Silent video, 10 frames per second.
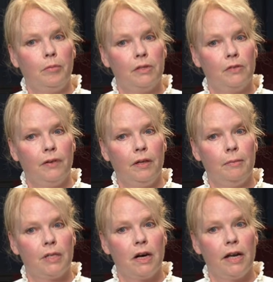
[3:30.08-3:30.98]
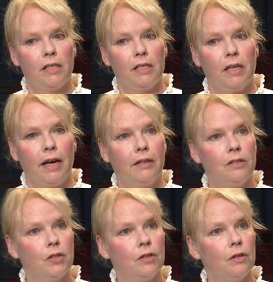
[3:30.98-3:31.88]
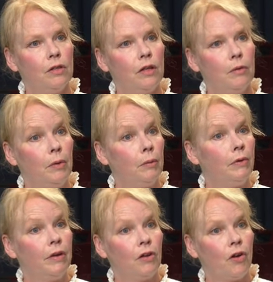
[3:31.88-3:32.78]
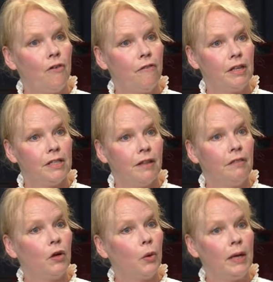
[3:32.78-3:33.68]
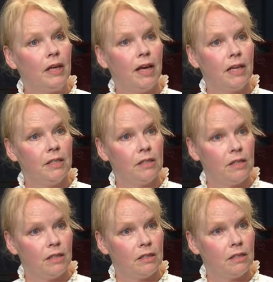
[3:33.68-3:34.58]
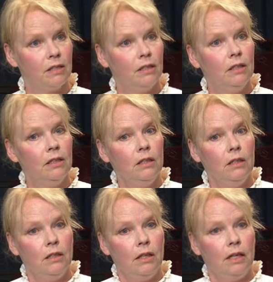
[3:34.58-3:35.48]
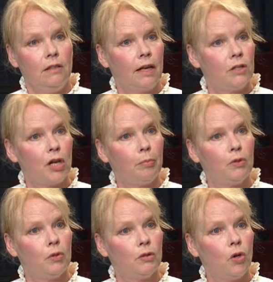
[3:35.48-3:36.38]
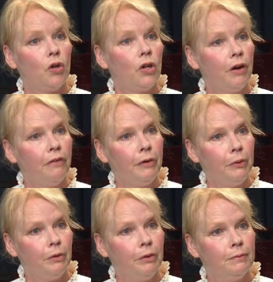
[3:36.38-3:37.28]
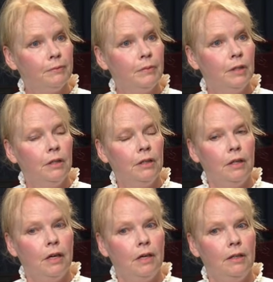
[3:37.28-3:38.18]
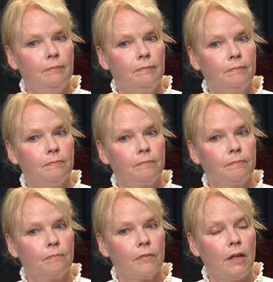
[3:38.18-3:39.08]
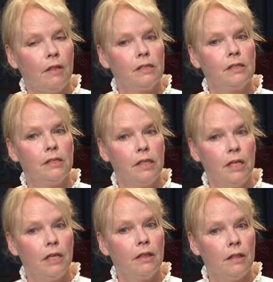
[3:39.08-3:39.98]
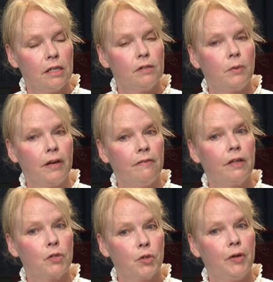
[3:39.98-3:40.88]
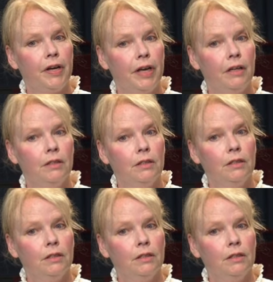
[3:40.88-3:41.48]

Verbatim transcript: prince philip died and it, we were in covid and the queen had to sit in that chapel on her own um there's a scene in this where victoria